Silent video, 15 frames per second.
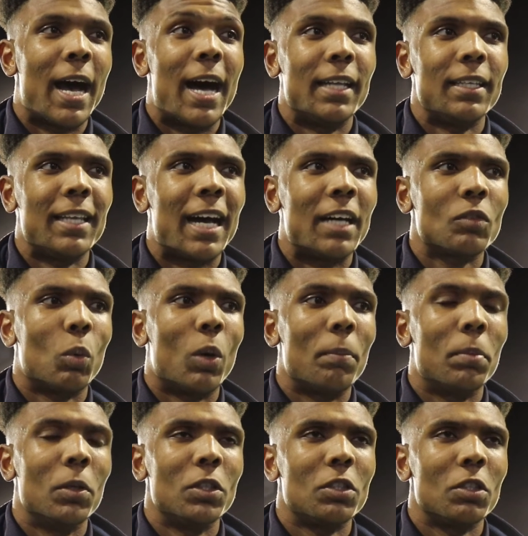and that's
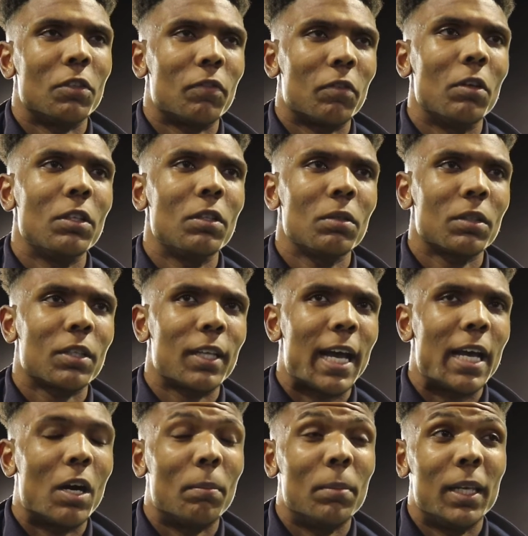what pushed us through
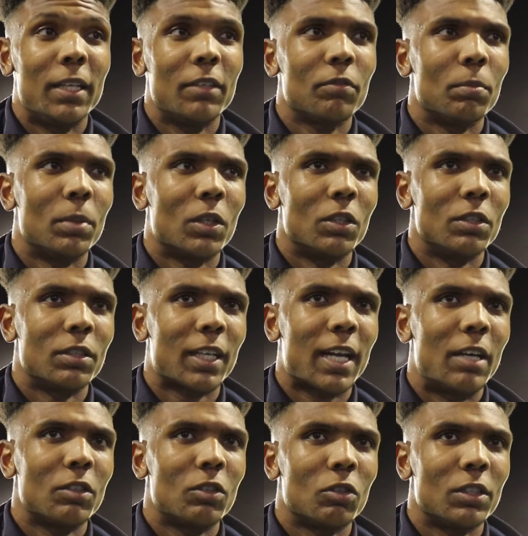today, I believe, because the
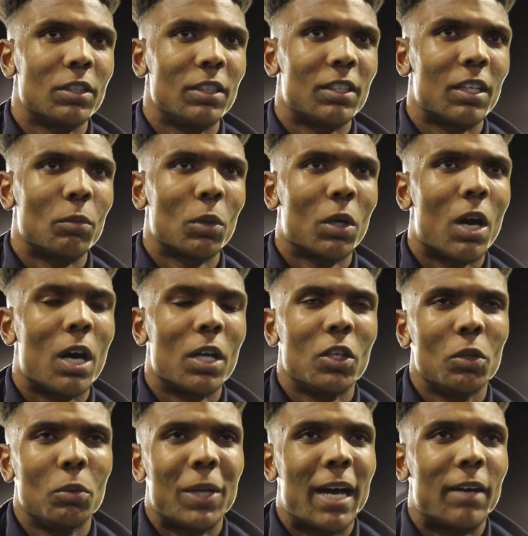characteristics that we got, I
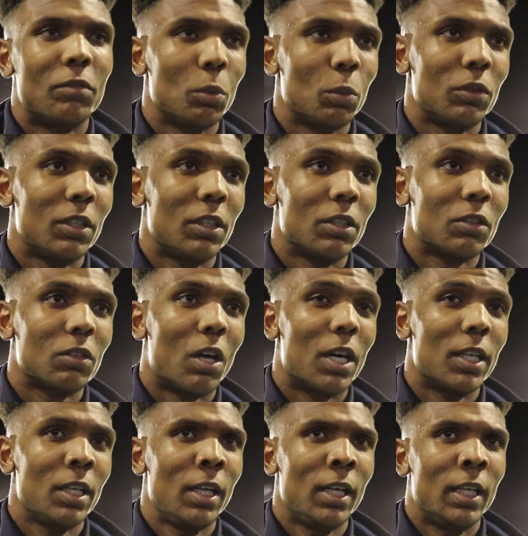knew we have it within the
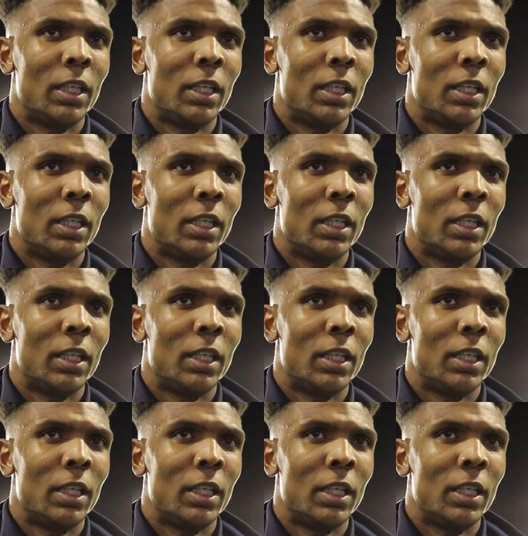side.